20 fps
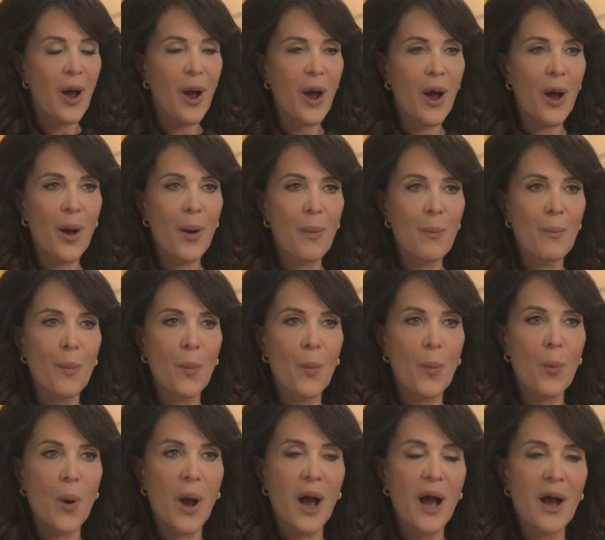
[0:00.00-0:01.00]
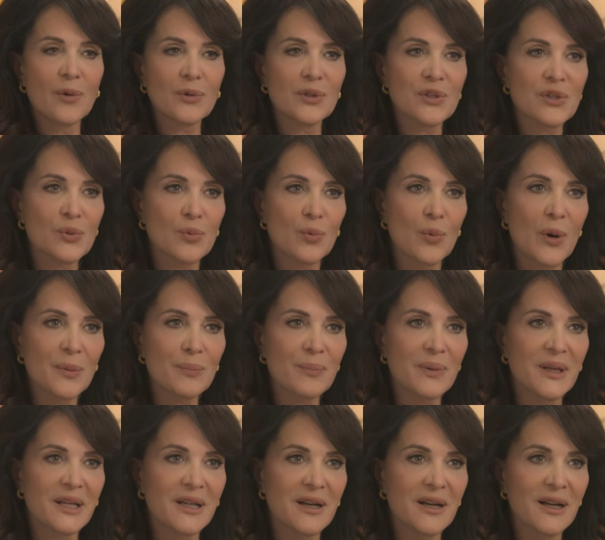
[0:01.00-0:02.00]
Uh, how does one
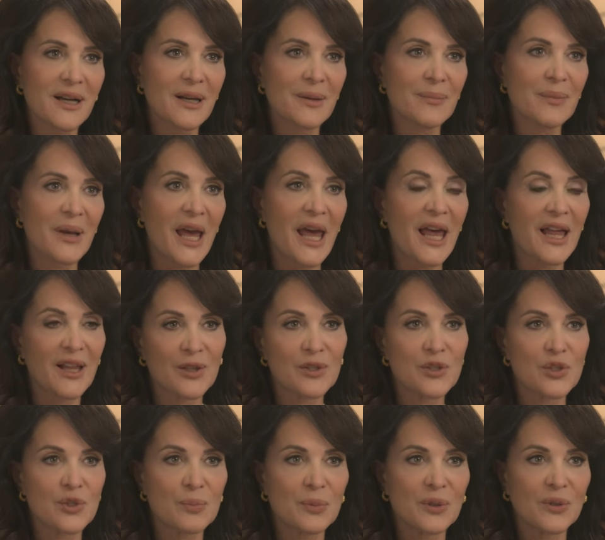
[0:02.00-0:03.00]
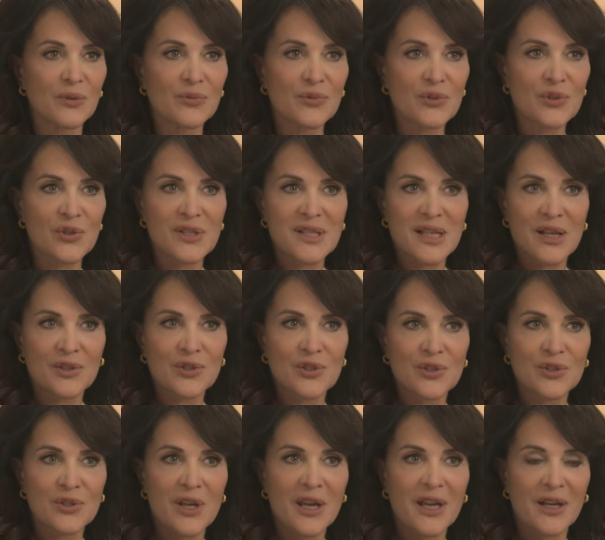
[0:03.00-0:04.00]
become eligible for
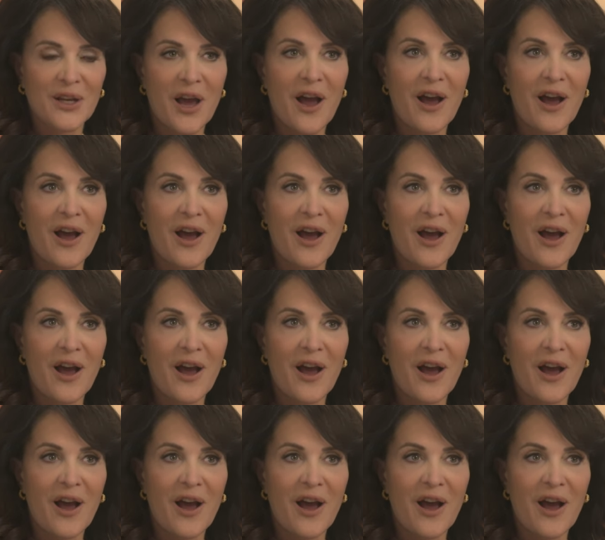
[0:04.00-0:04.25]
such an